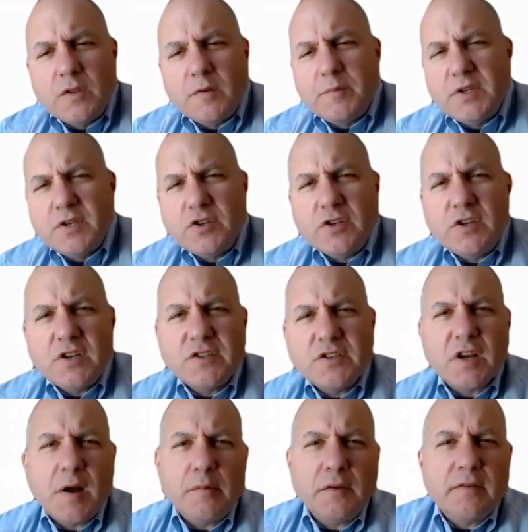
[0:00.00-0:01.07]
petition does a
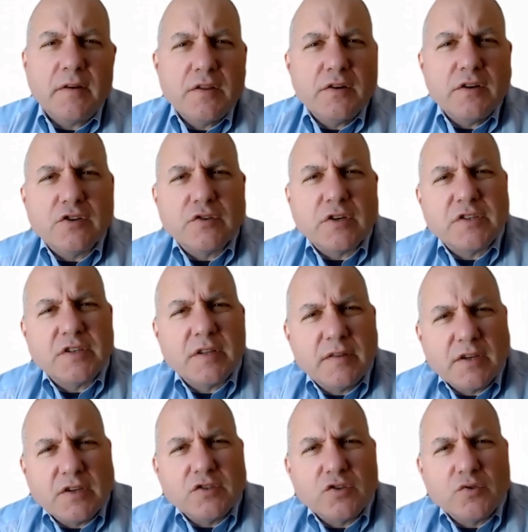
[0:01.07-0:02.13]
couple of other interesting
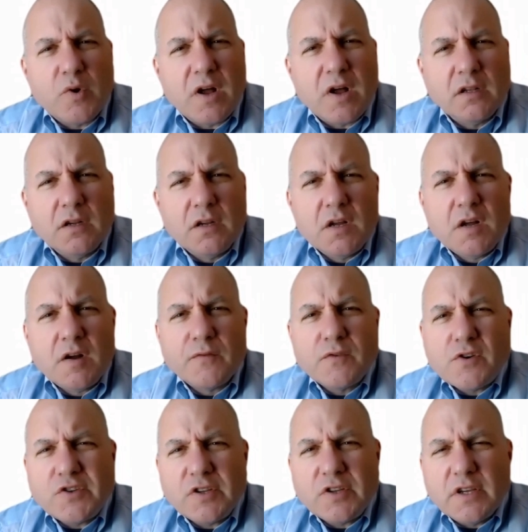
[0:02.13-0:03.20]
things as well.
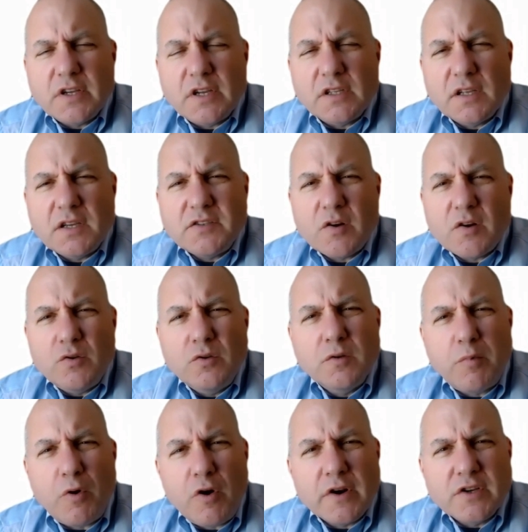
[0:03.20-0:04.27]
Firstly, it lays out who the
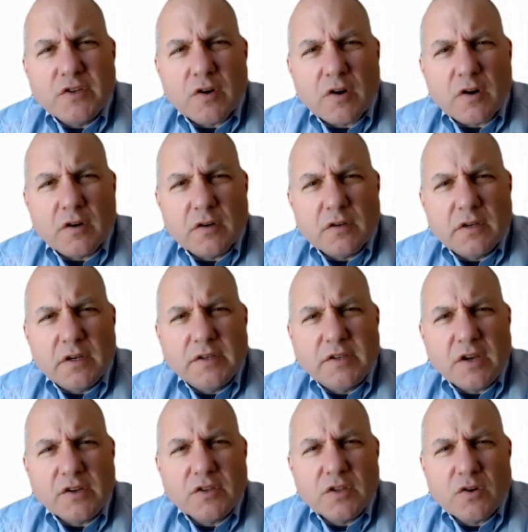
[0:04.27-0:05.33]
parties are. It
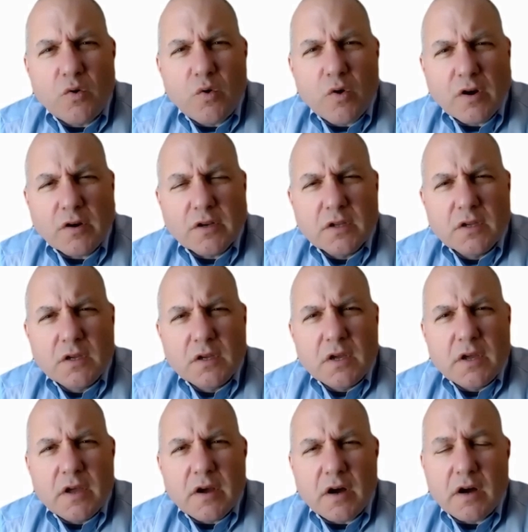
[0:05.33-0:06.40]
tells the court
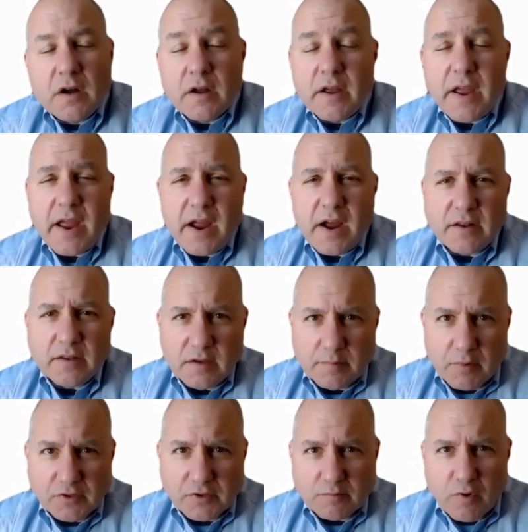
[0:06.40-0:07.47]
and the
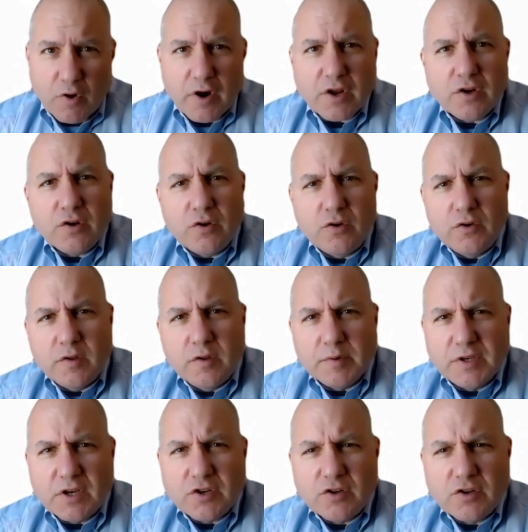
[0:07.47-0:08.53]
opposing party who the
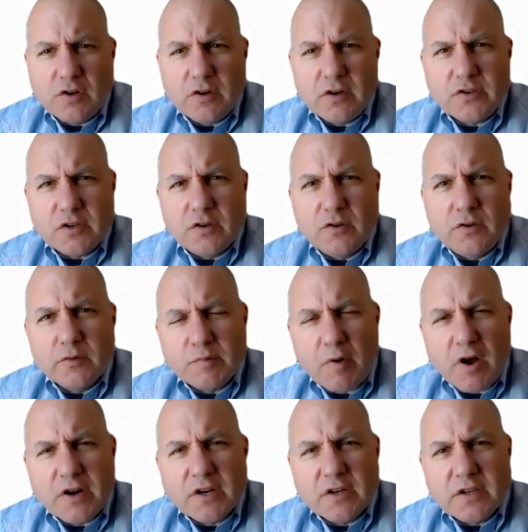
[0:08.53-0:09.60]
petitioner is and who the
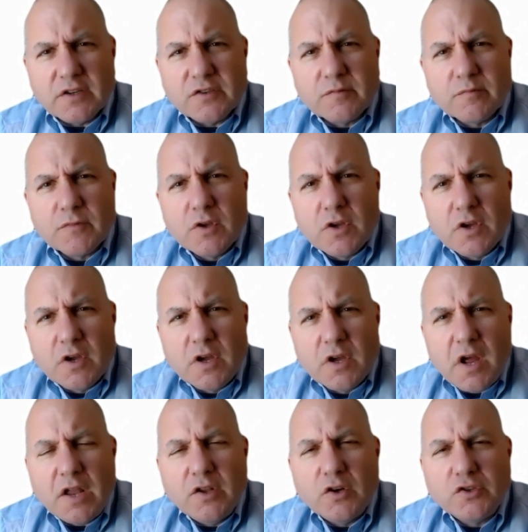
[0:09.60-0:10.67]
respondent is.
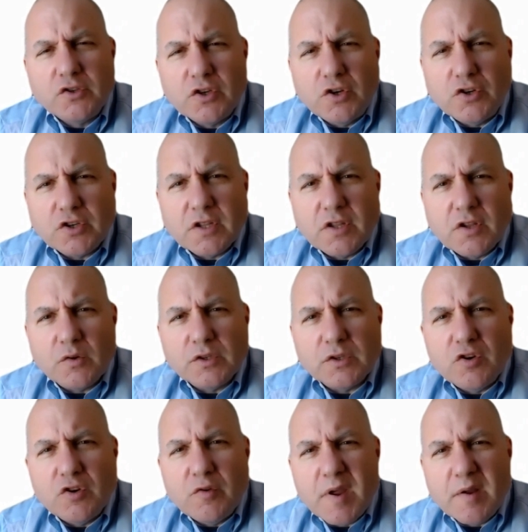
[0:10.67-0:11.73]
And those are usually the only
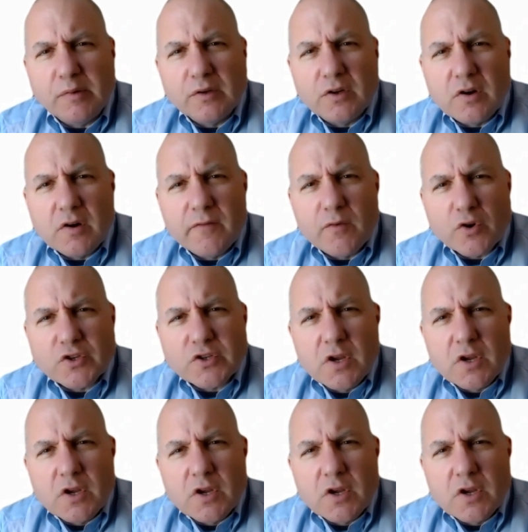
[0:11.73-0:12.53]
two people in a divorce.